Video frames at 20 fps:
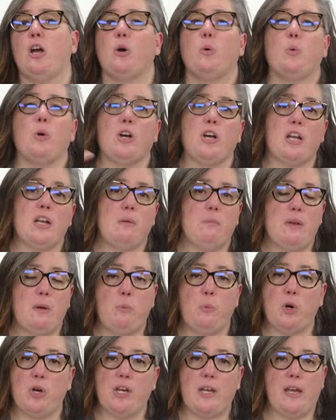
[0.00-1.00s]
we're gonna be
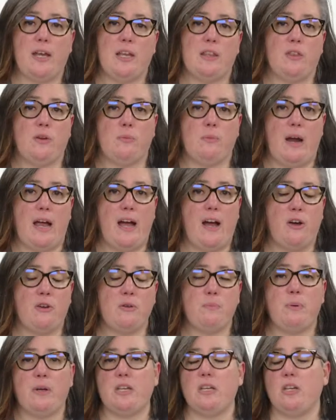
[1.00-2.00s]
working in the
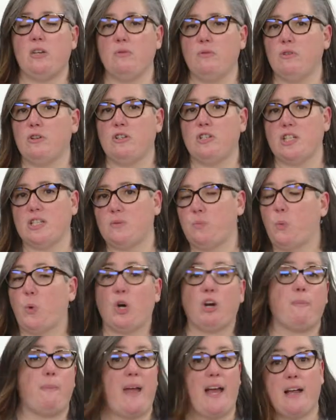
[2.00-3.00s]
round, but you could just
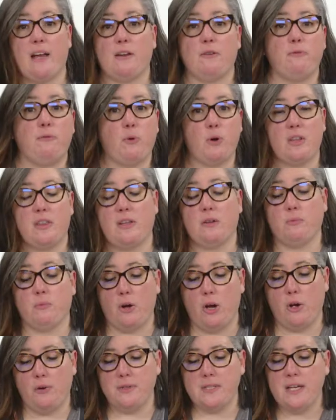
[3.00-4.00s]
work back and forth in
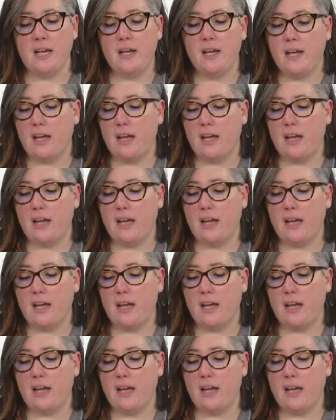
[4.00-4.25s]
rows.